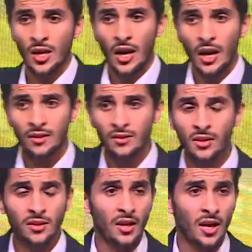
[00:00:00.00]
until
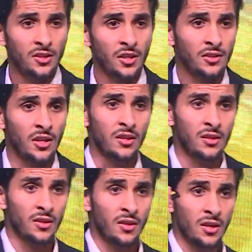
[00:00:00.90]
the error
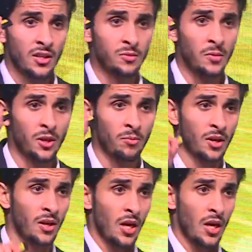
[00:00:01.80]
rate is minimal.